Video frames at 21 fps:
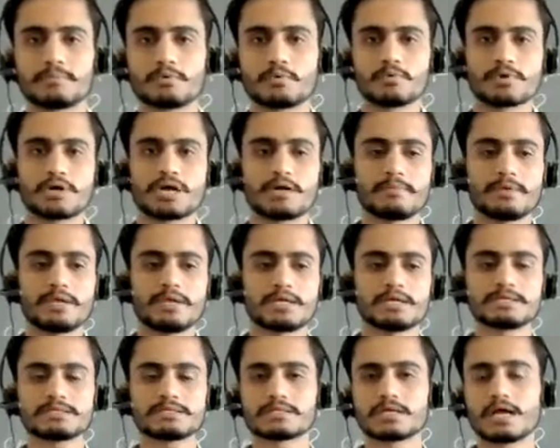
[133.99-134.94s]
Programming
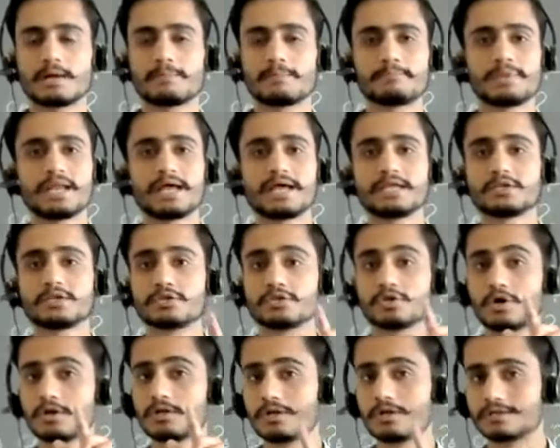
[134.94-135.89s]
is applying
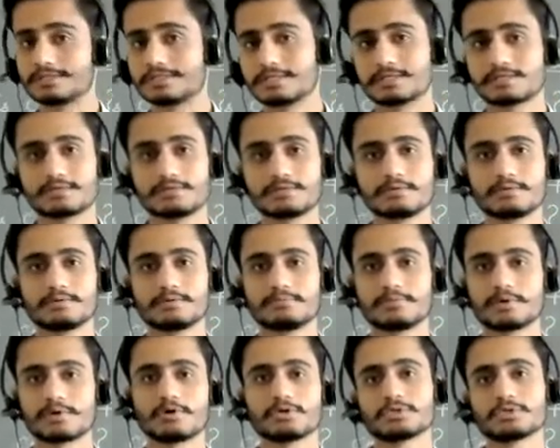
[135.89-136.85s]
your logic,
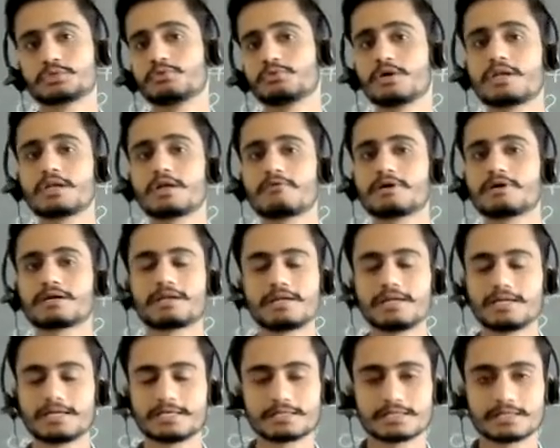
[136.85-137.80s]
because you are not a
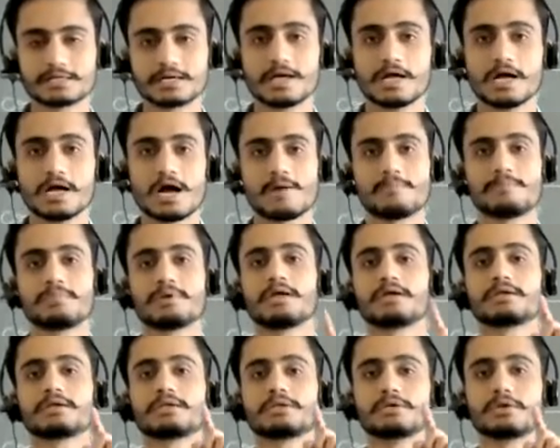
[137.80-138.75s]
creator.
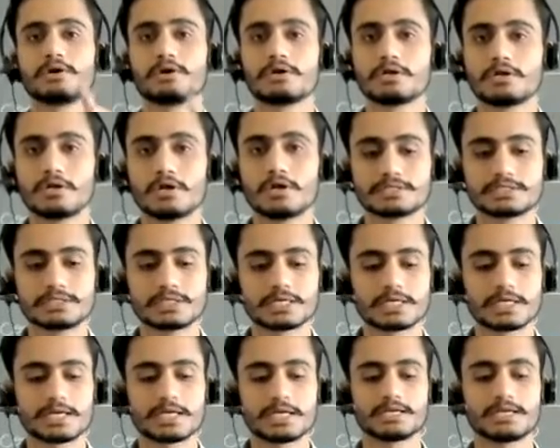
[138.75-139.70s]
Applying your
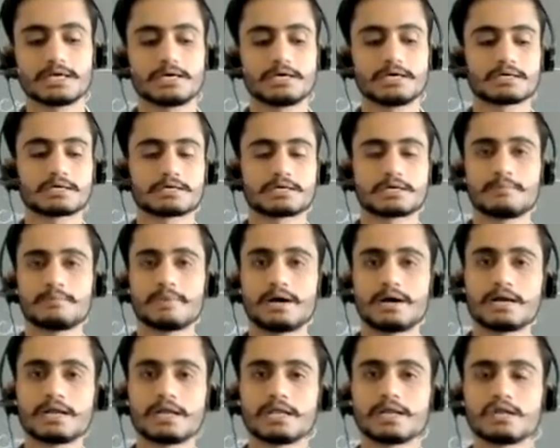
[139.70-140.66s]
logic in a
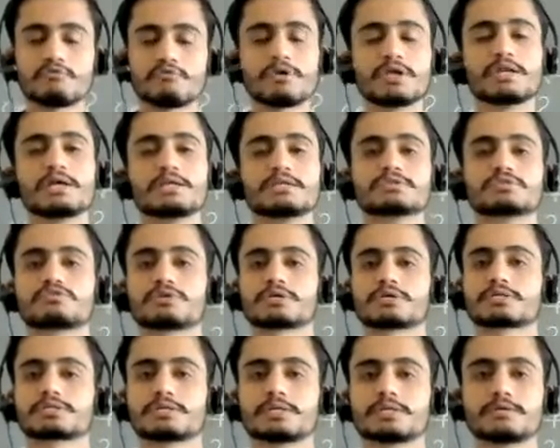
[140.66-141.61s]
commanding way, in an
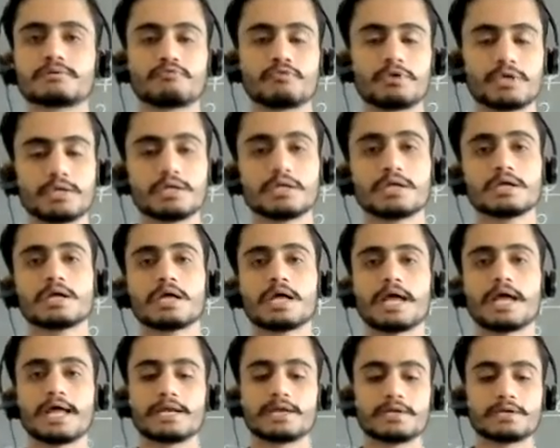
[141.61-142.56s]
instruction way,
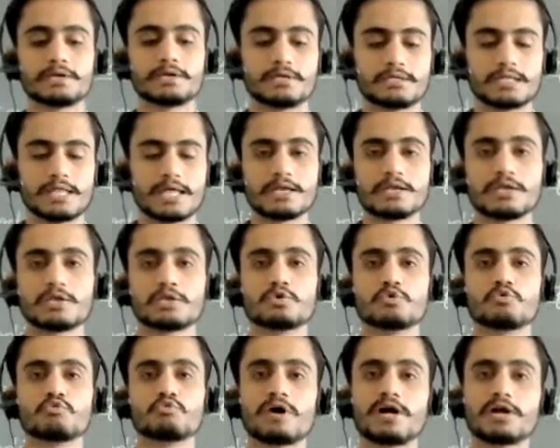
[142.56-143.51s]
and then
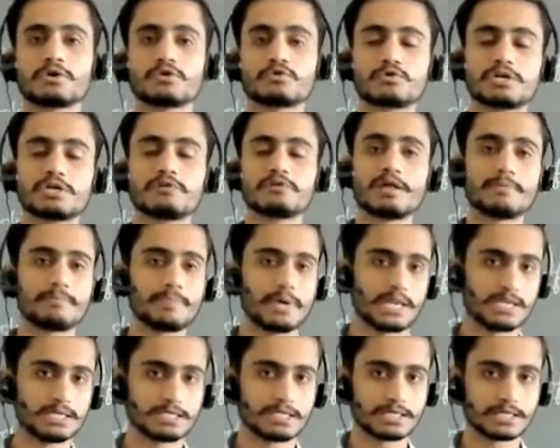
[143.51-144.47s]
you want to develop
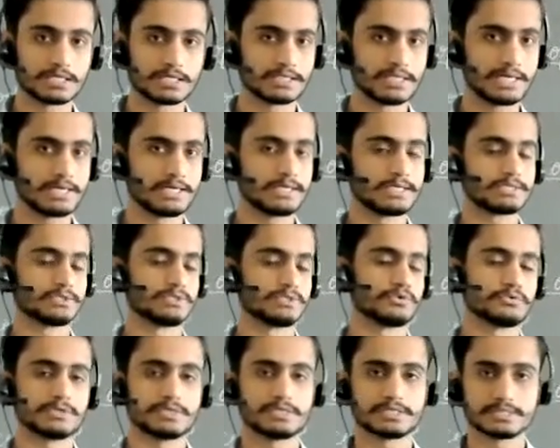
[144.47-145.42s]
anything, then it is
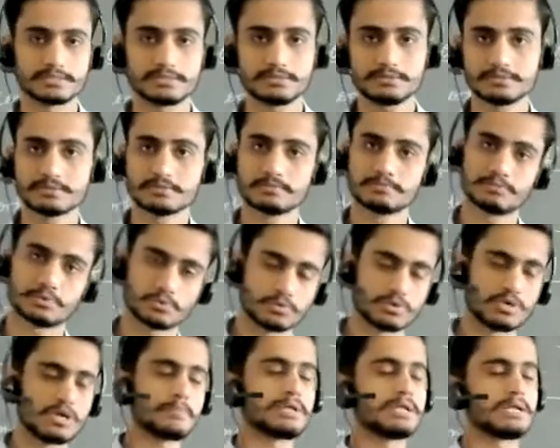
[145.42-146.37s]
known as the
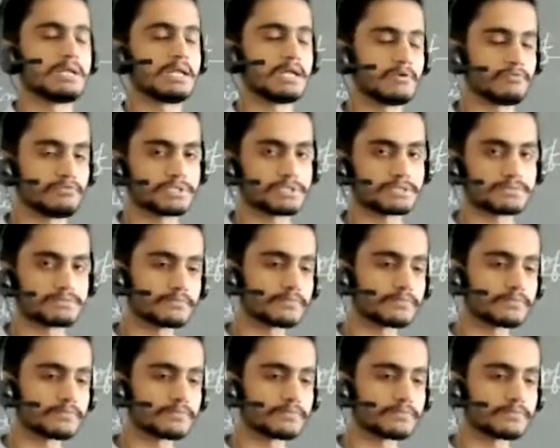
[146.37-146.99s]
programming language.